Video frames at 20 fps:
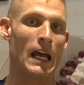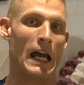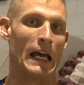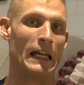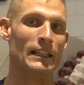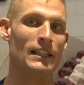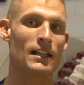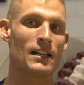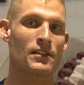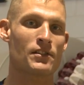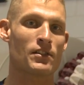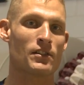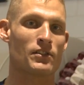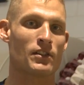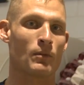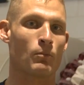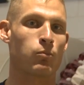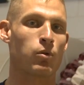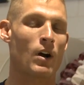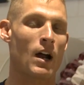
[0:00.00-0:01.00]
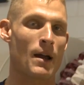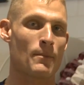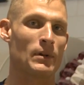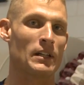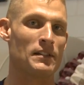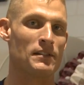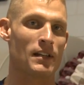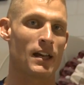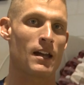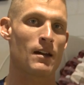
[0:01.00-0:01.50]
And this is a prime
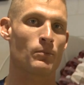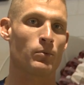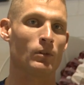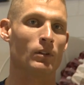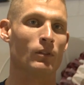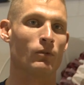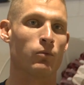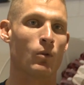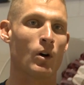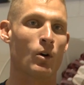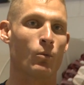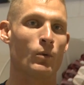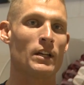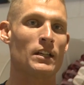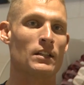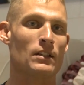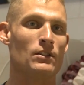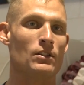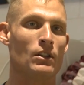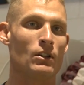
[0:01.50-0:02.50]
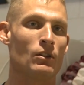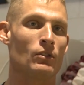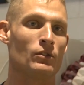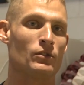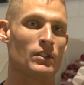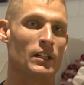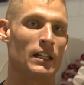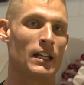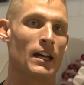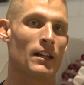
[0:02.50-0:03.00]
example of what we can do
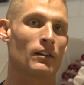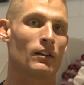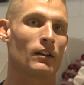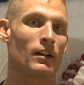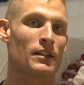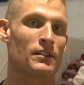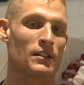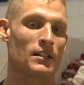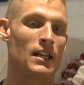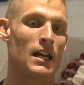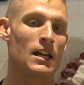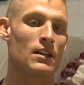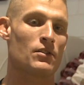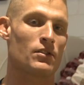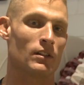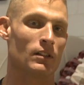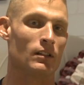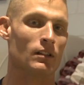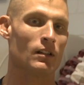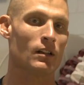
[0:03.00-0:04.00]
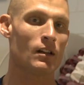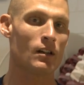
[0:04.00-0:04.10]
together as a nation